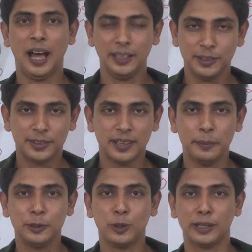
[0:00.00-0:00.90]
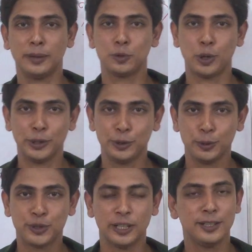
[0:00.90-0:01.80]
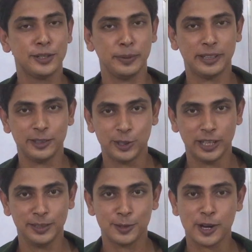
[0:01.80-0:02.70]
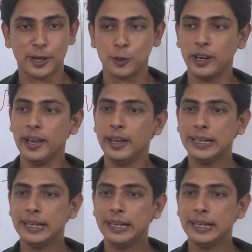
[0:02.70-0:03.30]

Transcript: Hi, this is Abid. Welcome to our YouTube channel GMAT and GRE Instructor.